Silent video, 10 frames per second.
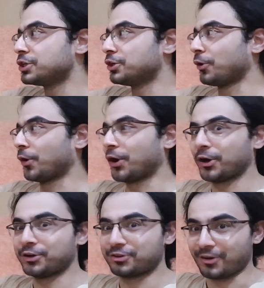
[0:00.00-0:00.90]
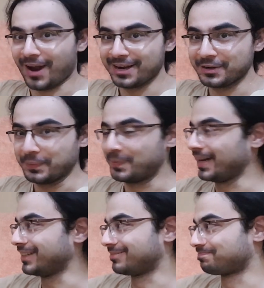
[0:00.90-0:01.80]
you're drunk,
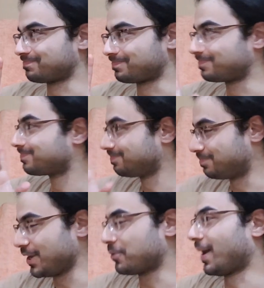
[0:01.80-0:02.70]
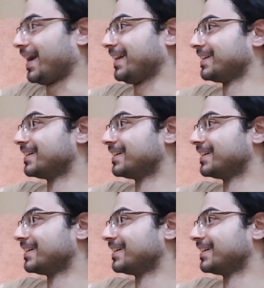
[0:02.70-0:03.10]
but be quiet.